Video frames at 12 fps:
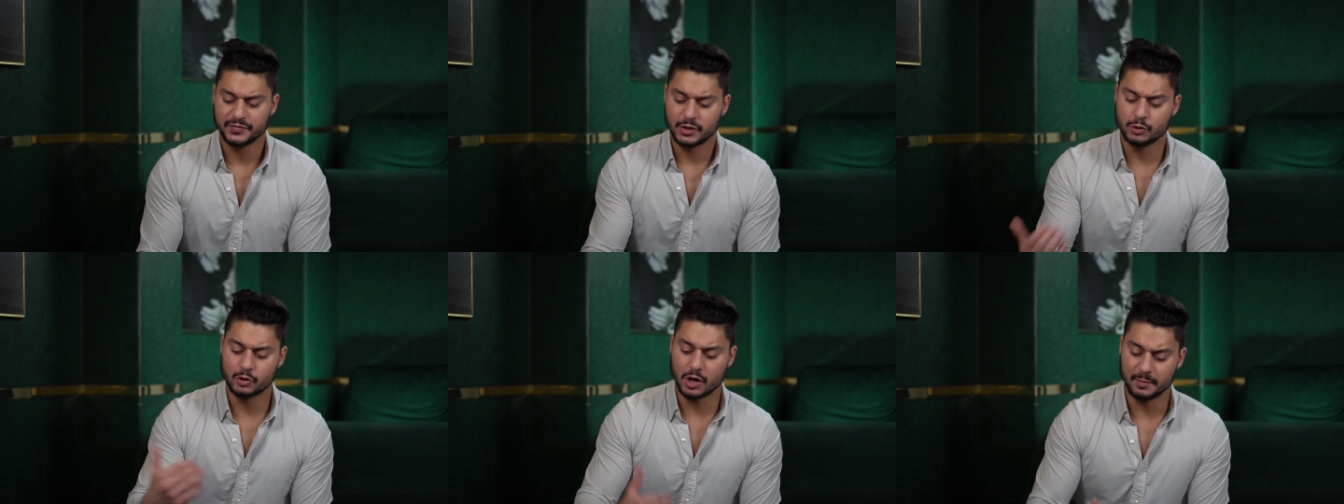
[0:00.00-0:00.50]

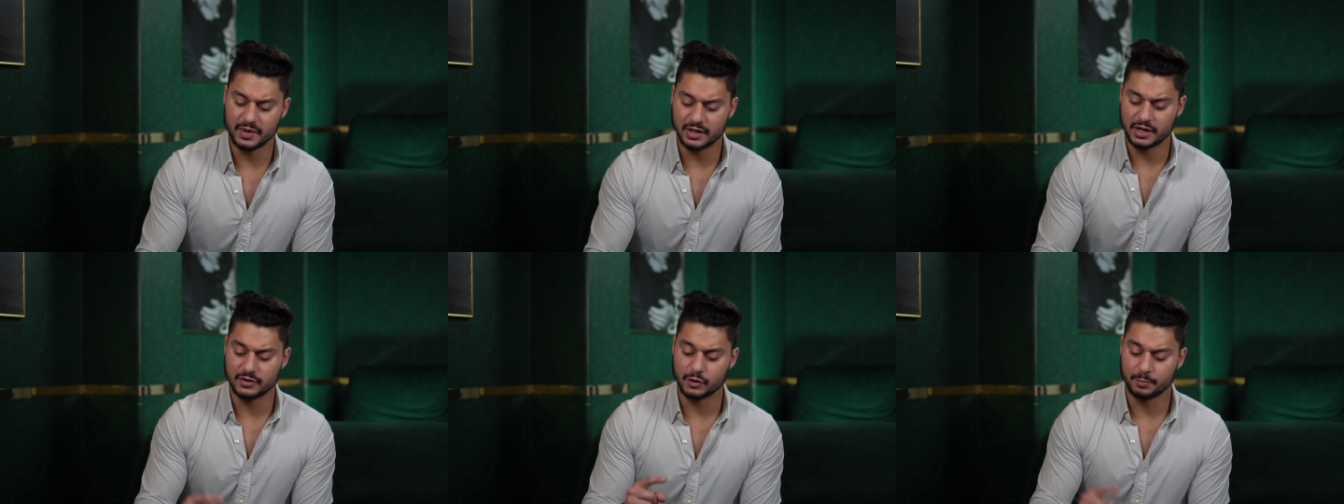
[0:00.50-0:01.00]
who come
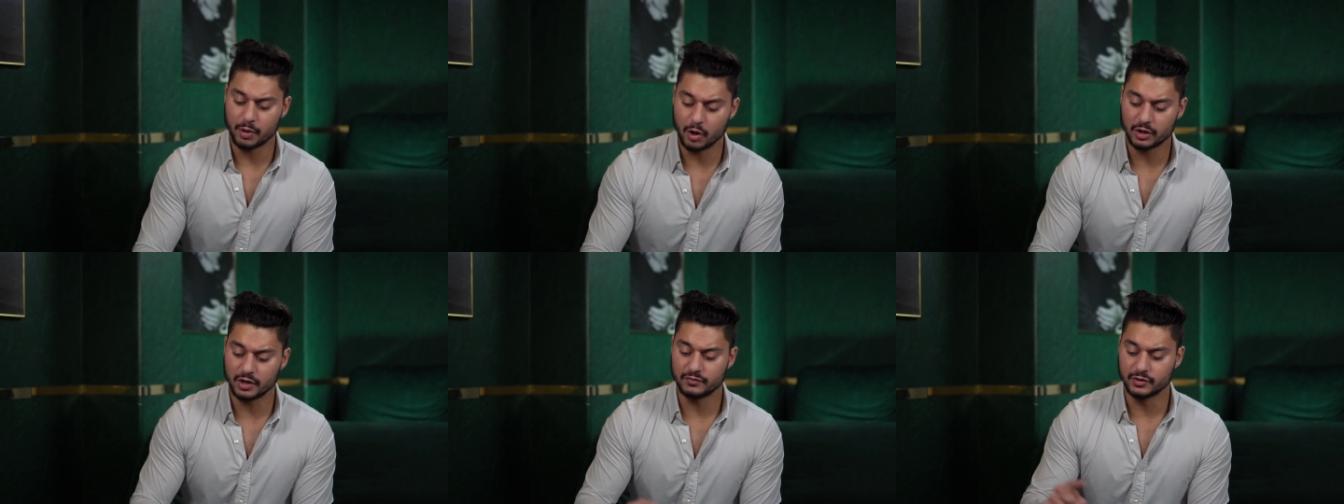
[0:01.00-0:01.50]
in and they're
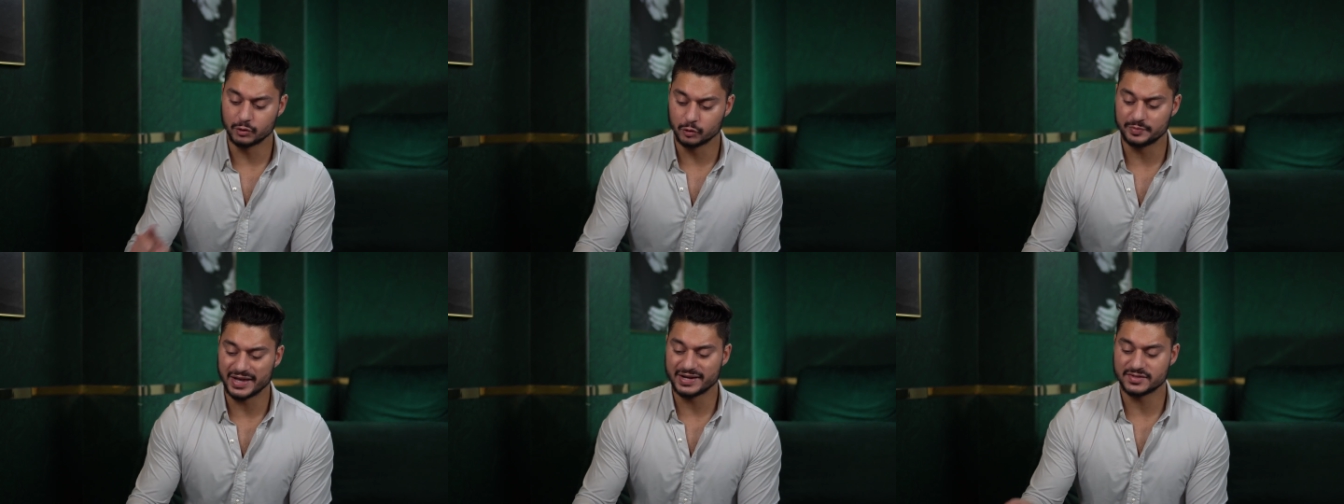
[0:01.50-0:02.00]
part of the
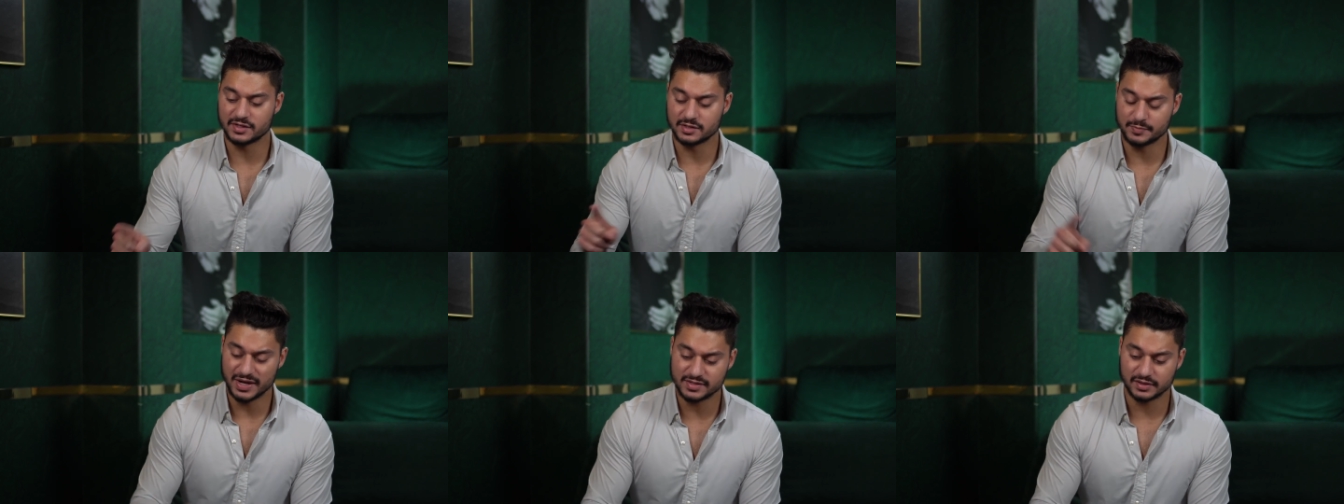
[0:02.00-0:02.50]
group that is
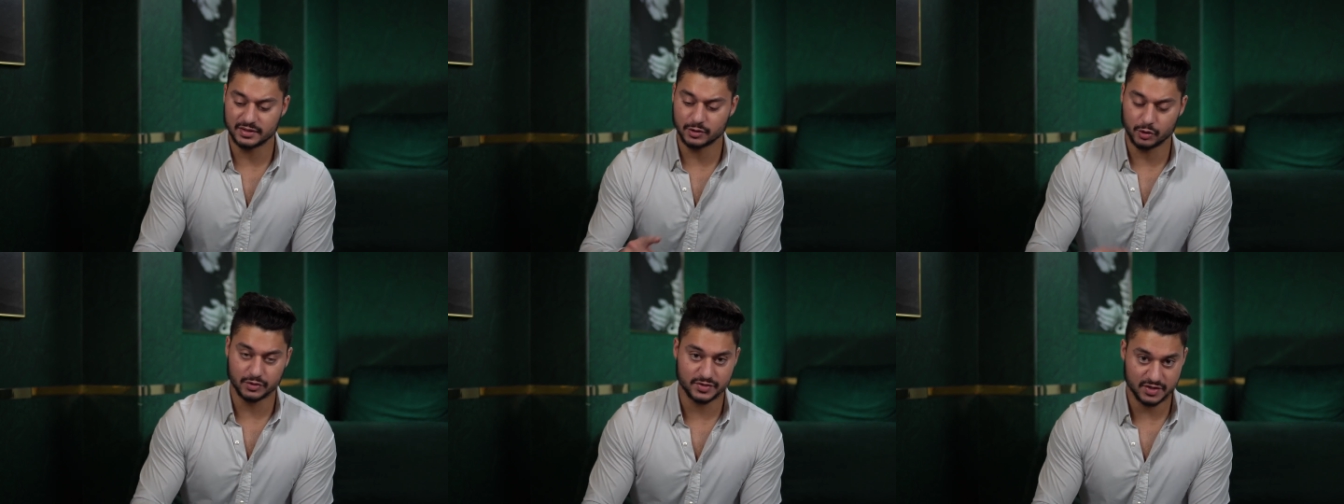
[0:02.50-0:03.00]
dismantling the
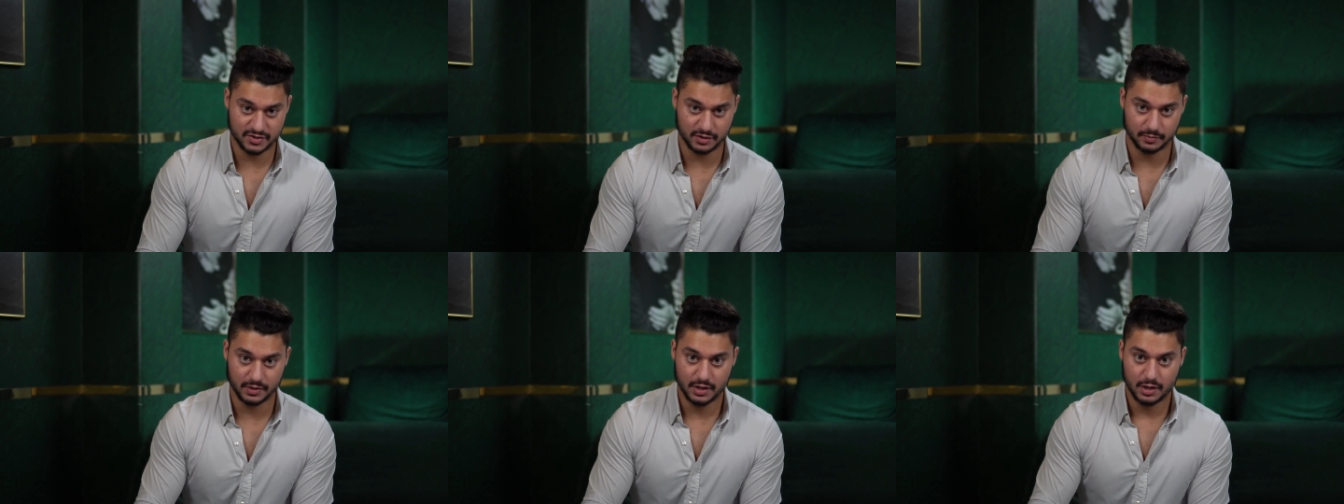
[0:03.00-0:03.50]
current system,